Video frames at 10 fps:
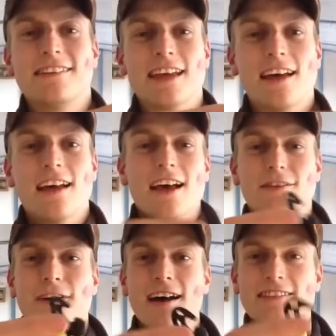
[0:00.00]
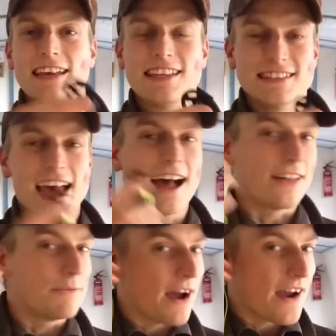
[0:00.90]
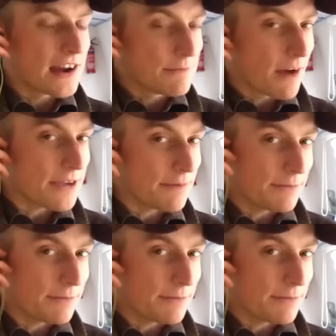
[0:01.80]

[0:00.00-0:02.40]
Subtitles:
that, as far as I can tell, I'm wearing them right by